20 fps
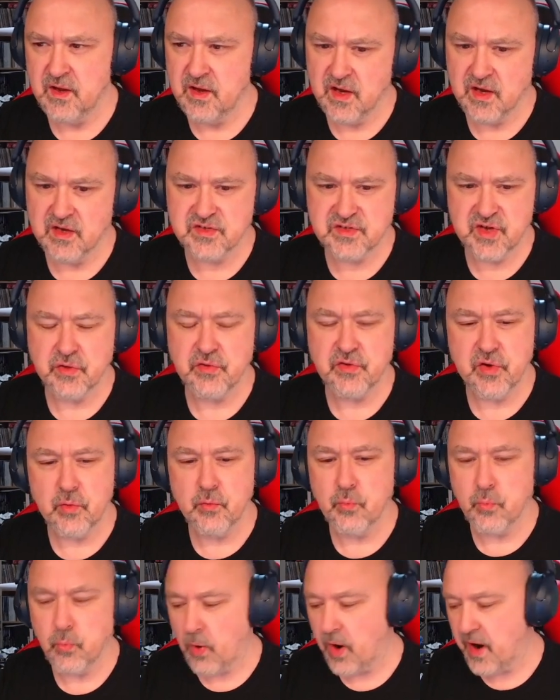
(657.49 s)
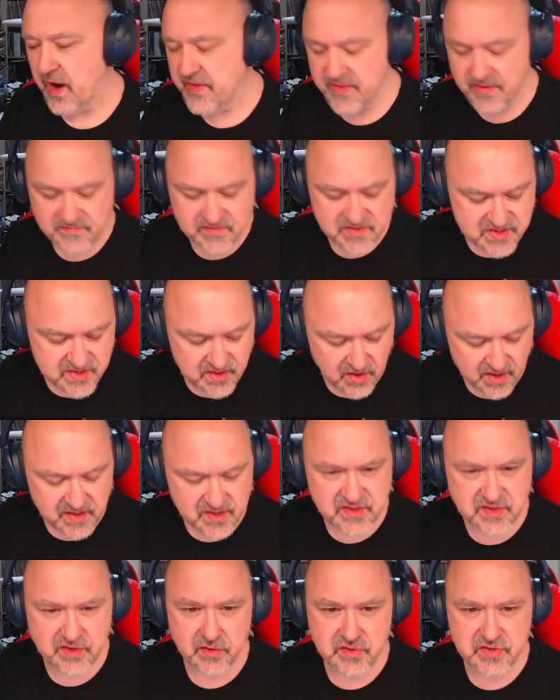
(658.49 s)
don't know why they've
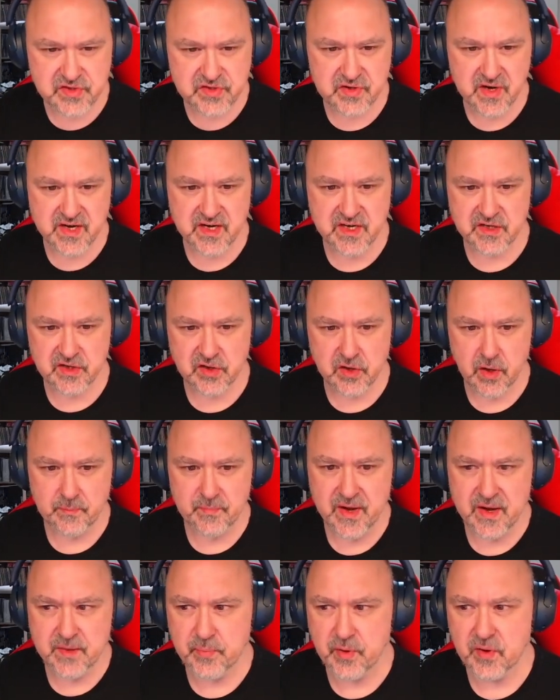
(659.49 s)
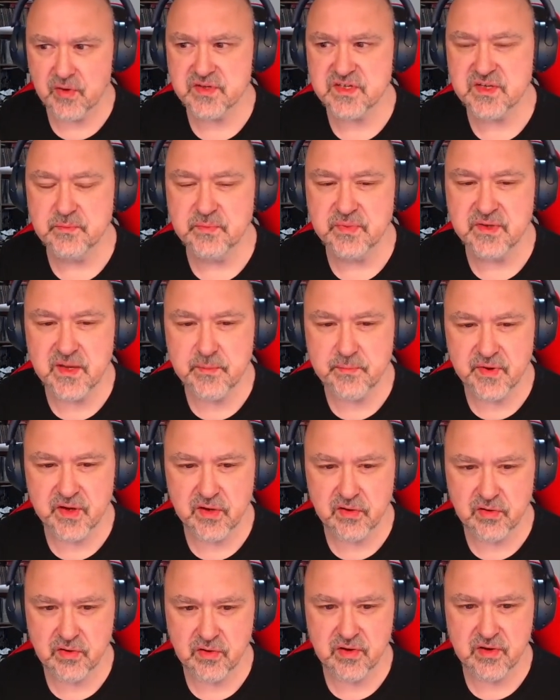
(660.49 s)
decided to go straight into combat. Possibly
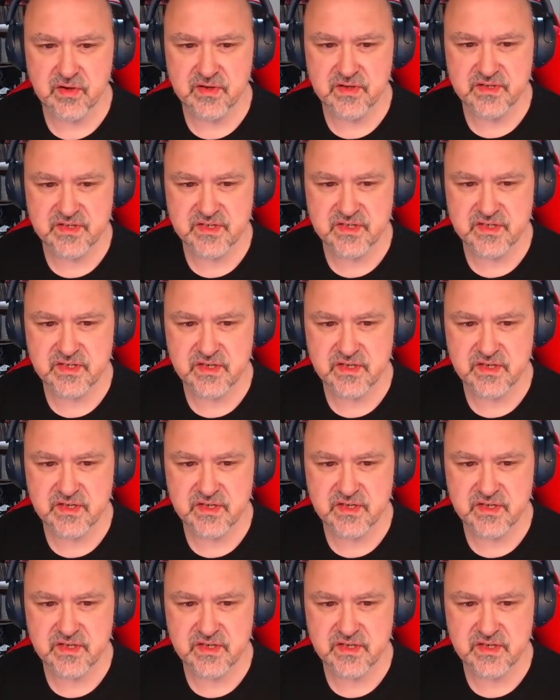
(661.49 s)
because